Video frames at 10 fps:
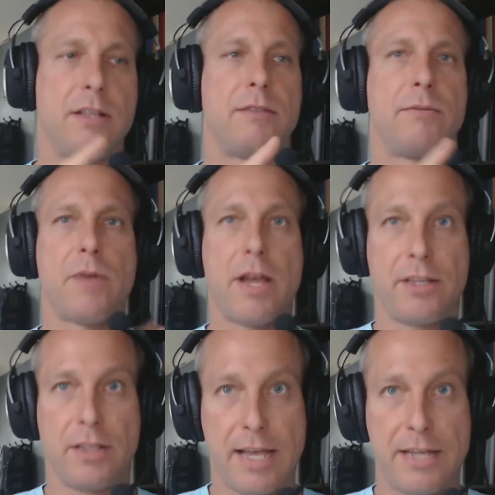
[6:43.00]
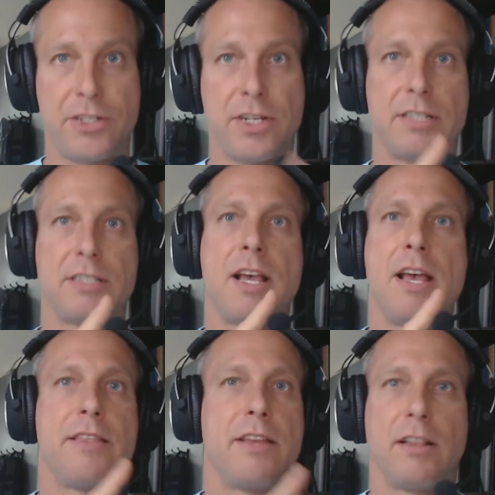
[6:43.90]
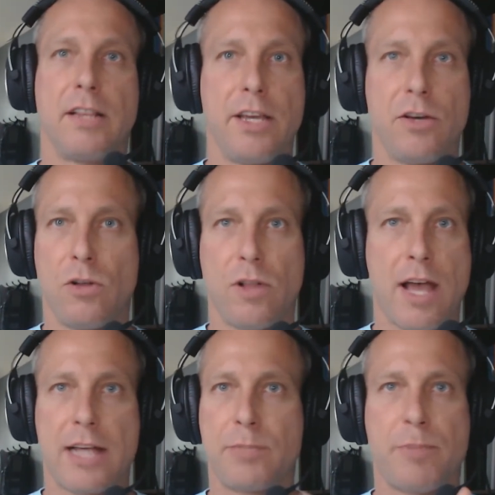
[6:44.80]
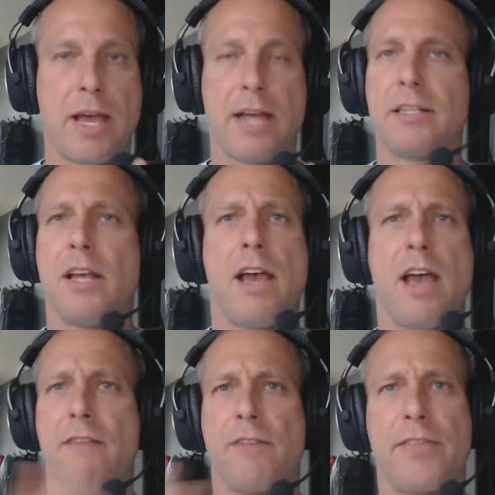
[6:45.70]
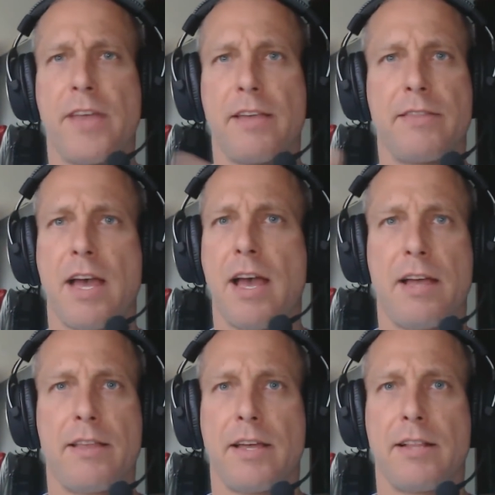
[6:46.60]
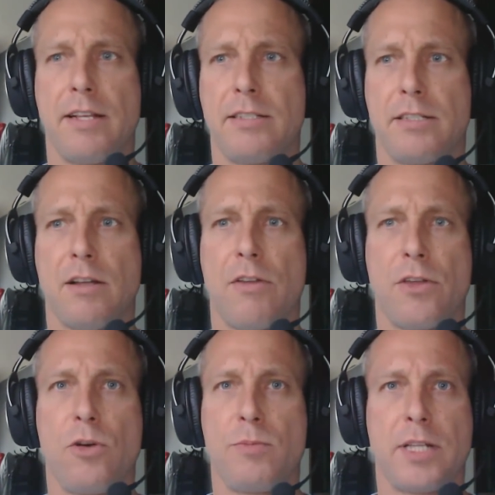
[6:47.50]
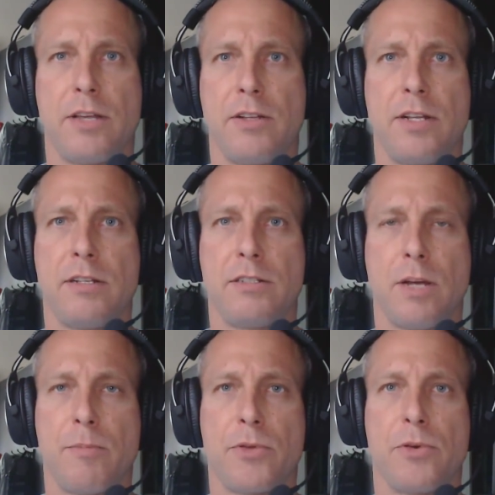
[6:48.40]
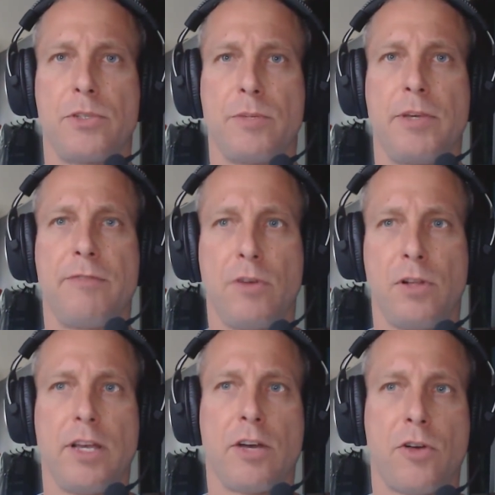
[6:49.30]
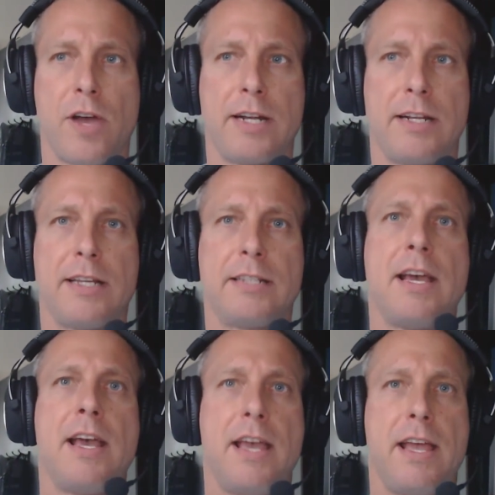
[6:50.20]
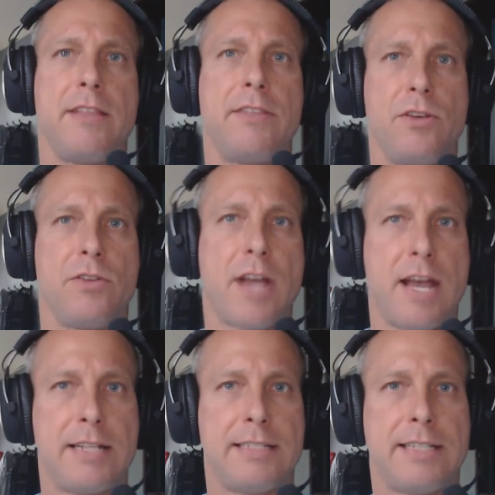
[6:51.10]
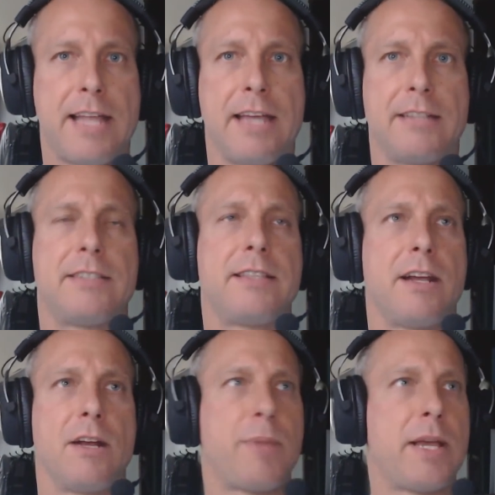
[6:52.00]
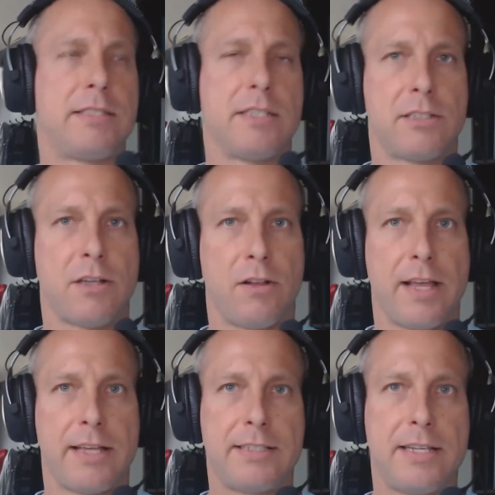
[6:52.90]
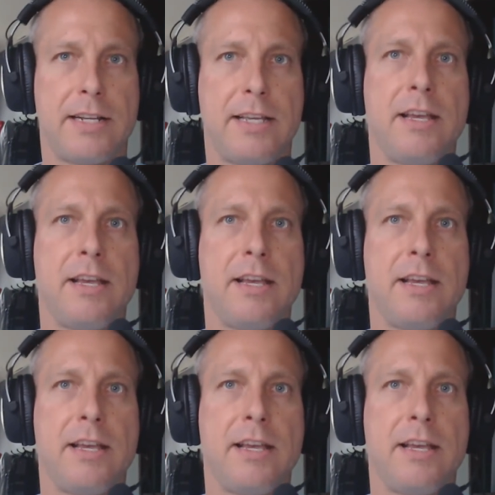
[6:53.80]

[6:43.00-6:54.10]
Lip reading: regulations, the legal aspects, everything that needs, all the hoops that you need to jump through to be fully accredited in the United States. They're based in Salt Lake City.